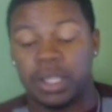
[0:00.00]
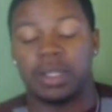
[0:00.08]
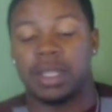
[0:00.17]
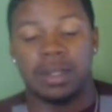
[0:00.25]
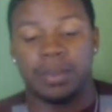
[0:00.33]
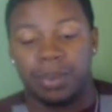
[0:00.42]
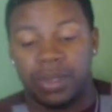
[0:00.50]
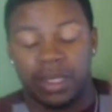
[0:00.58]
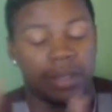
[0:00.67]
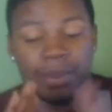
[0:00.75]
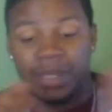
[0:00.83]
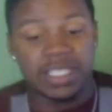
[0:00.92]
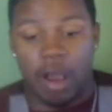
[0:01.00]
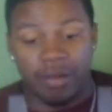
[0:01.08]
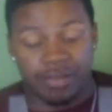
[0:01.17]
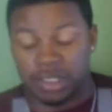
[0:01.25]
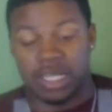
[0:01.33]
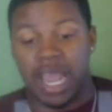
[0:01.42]
if the police
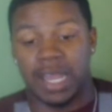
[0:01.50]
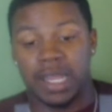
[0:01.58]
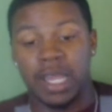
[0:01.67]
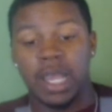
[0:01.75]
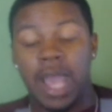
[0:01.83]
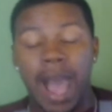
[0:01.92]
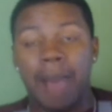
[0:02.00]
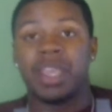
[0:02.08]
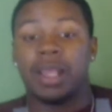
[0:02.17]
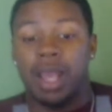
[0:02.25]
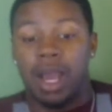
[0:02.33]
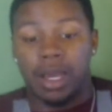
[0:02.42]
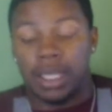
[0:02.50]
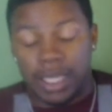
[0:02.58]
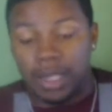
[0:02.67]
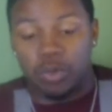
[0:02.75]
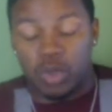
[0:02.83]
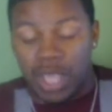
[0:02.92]
officers had,
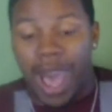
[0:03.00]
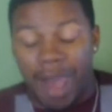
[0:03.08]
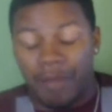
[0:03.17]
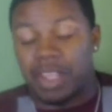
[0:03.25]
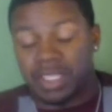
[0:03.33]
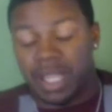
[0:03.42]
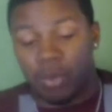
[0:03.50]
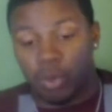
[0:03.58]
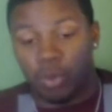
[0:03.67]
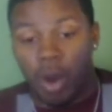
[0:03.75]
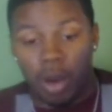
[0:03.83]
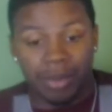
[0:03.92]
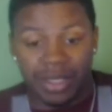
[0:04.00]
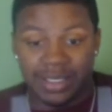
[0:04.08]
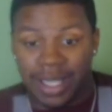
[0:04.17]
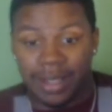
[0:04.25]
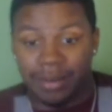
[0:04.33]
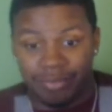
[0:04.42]
it was obvious they were wrong
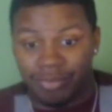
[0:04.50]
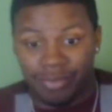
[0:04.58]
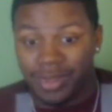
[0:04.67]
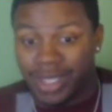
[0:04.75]
because the